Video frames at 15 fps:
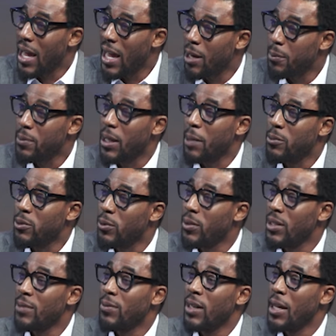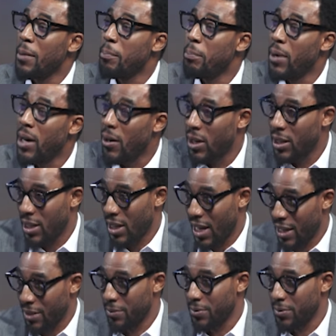helps them to live an empowered life?